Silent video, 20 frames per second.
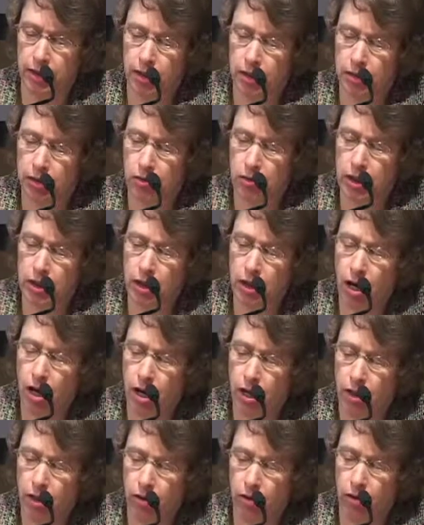so that
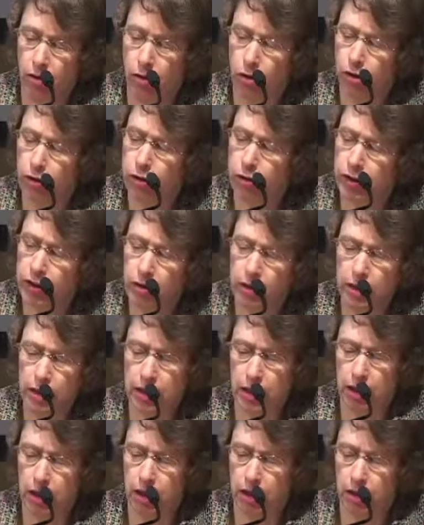none, or very
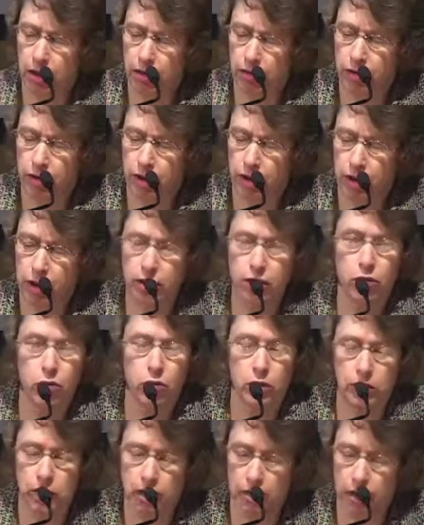little, of the glitter was